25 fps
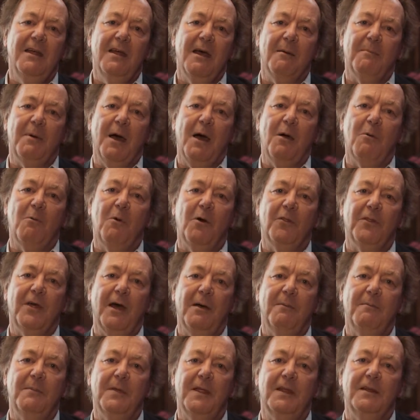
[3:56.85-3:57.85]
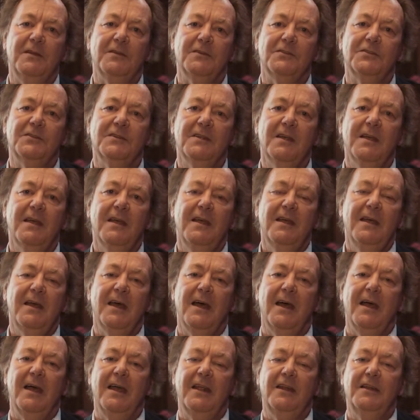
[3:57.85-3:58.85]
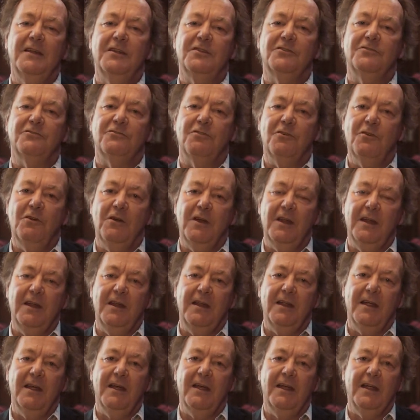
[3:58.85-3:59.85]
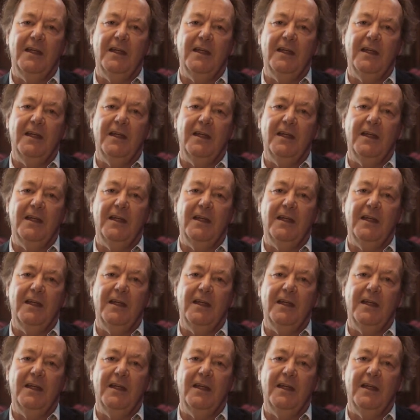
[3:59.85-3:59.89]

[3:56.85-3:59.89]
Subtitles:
about what that means, it is truly